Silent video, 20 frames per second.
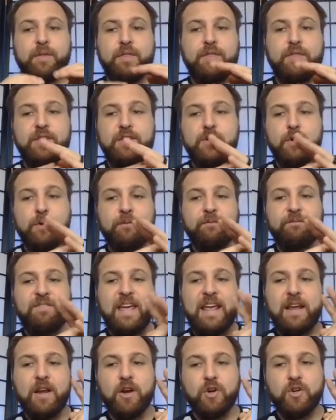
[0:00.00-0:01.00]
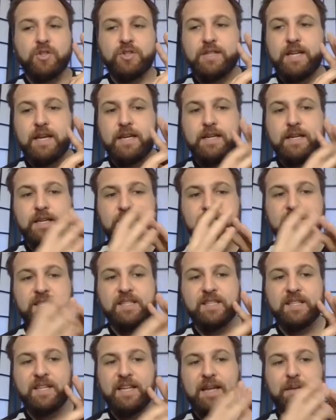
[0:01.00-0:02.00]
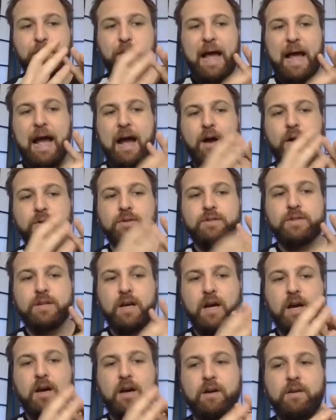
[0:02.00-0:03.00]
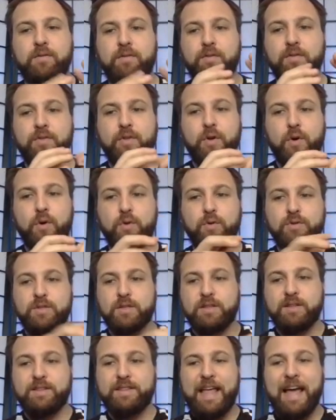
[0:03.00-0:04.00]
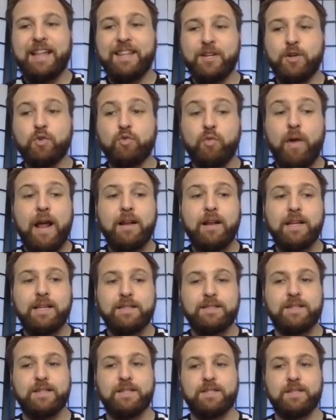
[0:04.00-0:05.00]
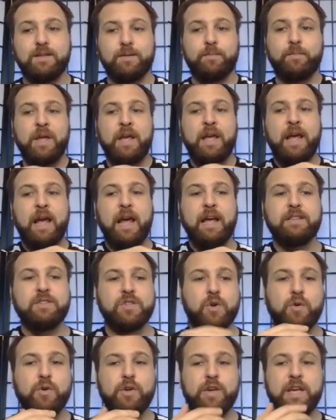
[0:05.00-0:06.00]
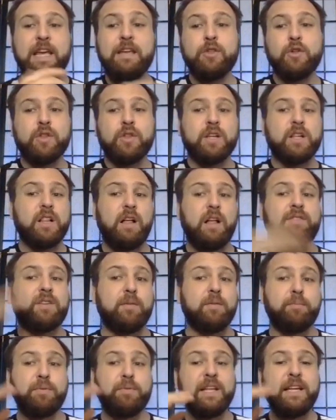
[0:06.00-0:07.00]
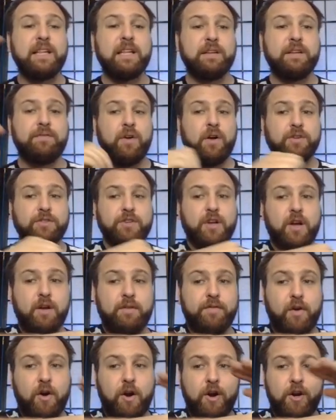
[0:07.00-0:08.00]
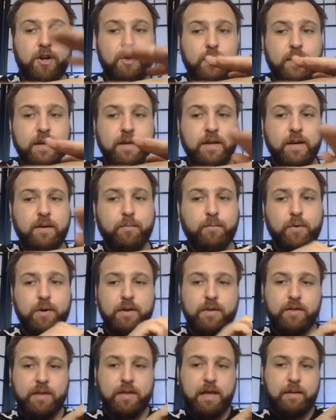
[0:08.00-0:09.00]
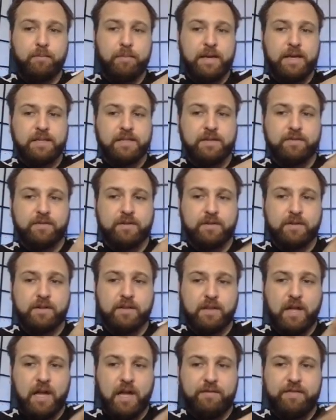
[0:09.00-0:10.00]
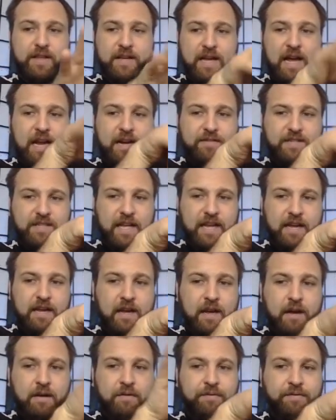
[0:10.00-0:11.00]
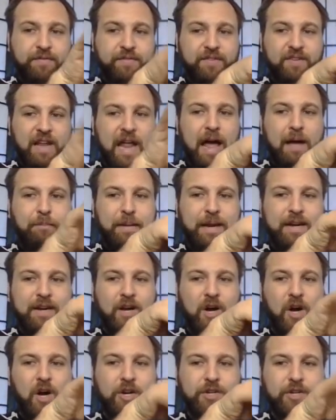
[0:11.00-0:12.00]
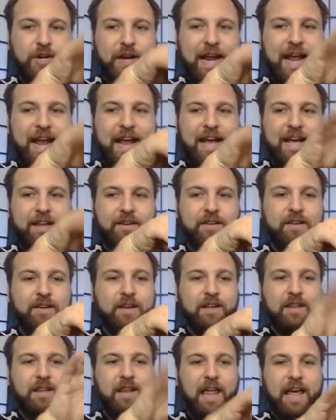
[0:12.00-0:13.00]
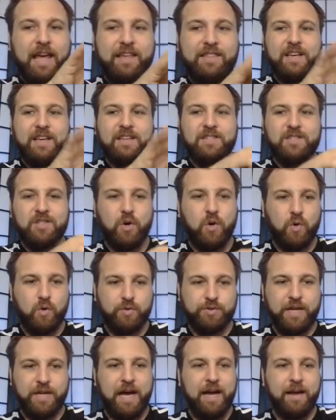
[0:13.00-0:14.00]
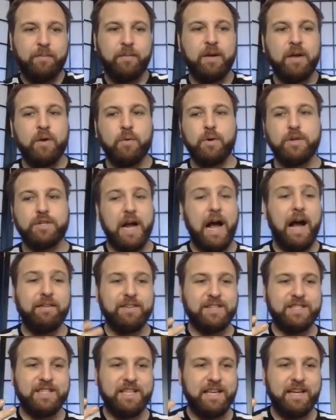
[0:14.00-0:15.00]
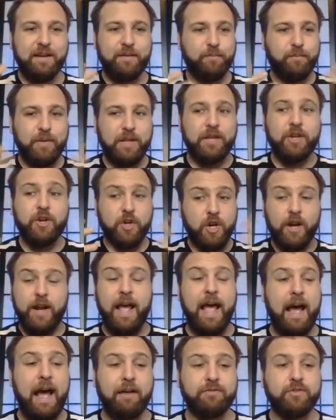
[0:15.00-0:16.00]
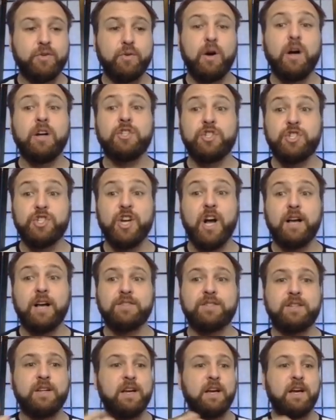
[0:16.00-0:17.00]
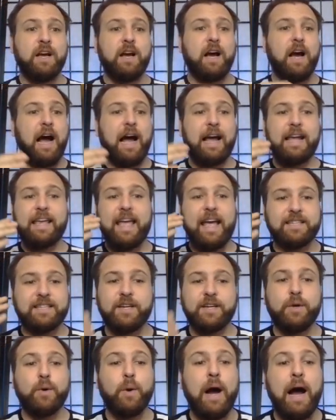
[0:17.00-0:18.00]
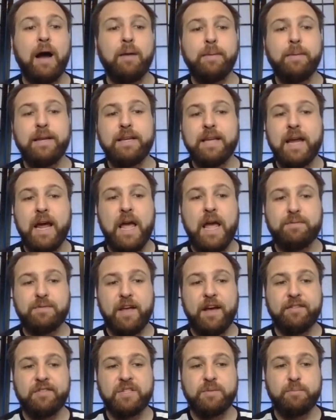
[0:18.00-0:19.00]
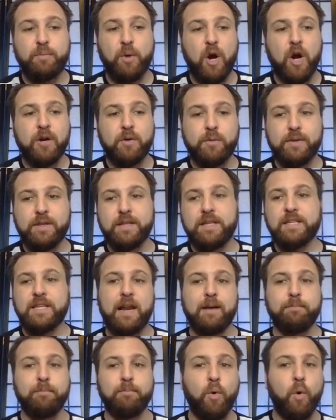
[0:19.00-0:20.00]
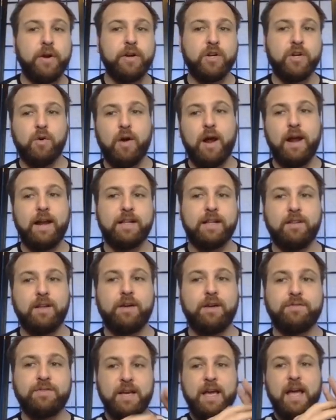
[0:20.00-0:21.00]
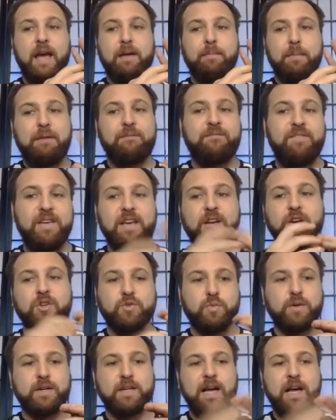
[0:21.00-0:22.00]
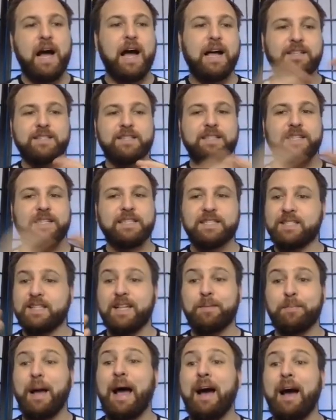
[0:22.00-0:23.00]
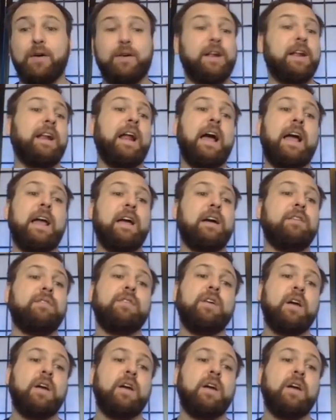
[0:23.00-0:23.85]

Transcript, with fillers: your fingers tend to slip out of those that little railing system. And so either the glove completely falls off or you end up with a piece of glove that kind of is like flopping on your hand like the whole time, which obviously you're going to have to adjust. I can't tell you how many times I've sparred with these kind of point karate gloves and my fingers would constantly slip out. And I have